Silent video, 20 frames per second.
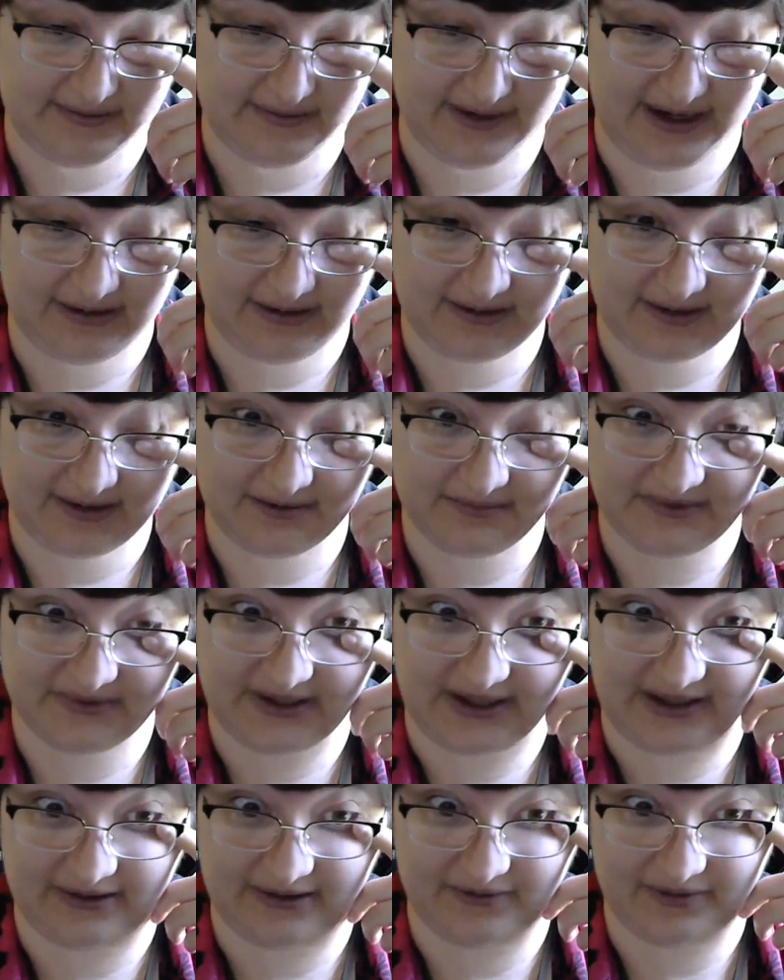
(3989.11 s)
wraith comes
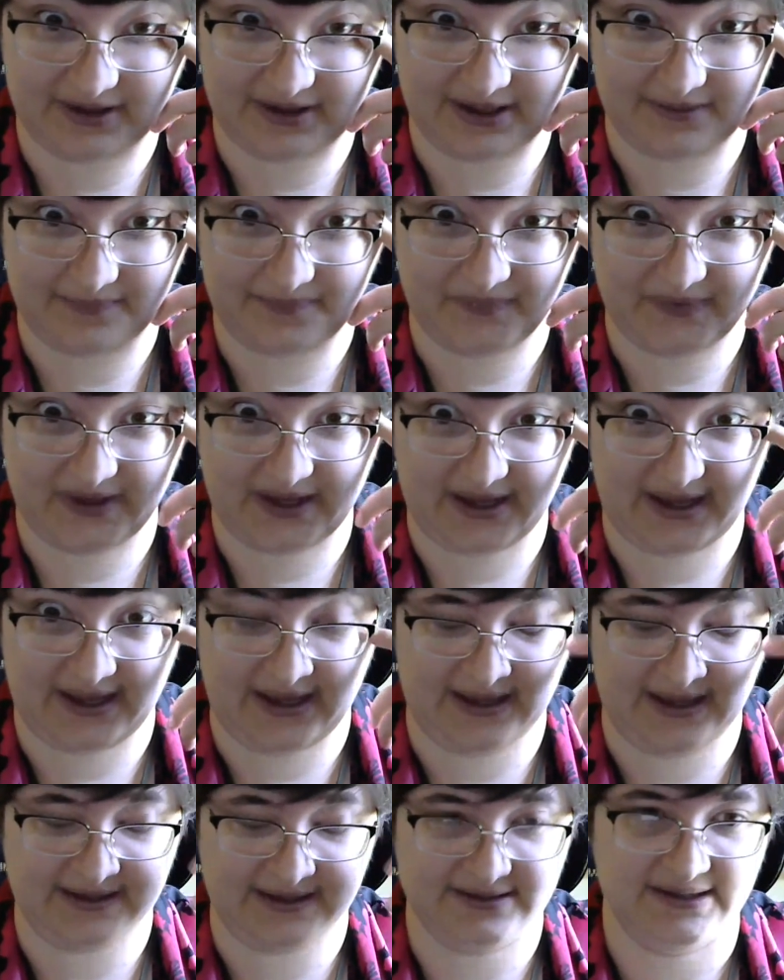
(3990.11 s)
out of them
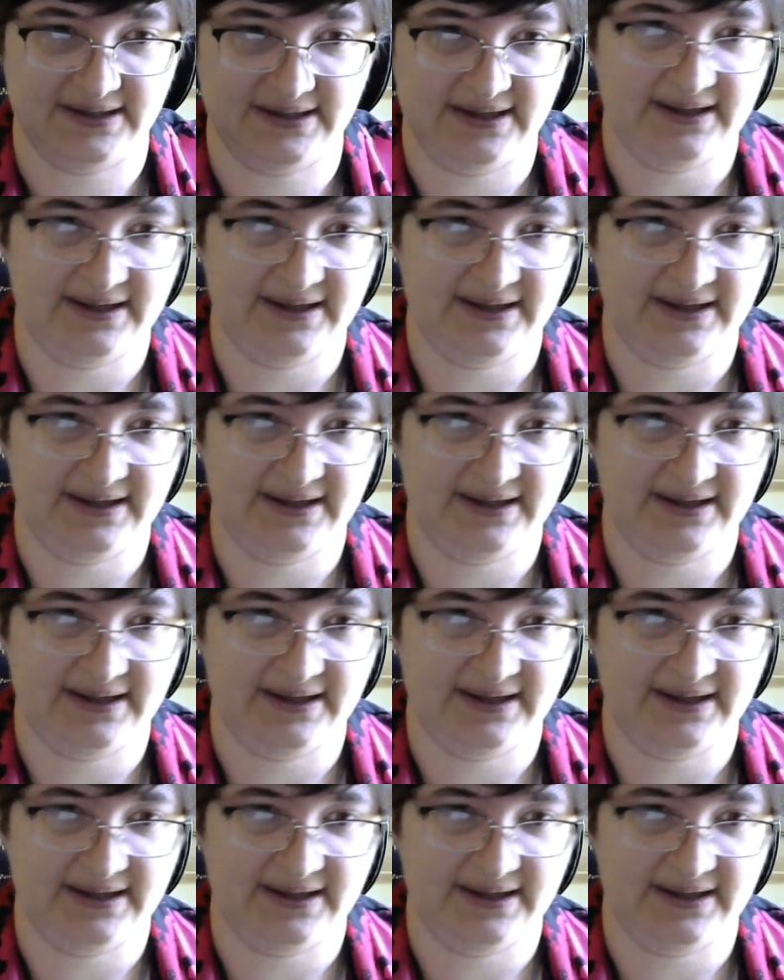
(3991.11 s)
and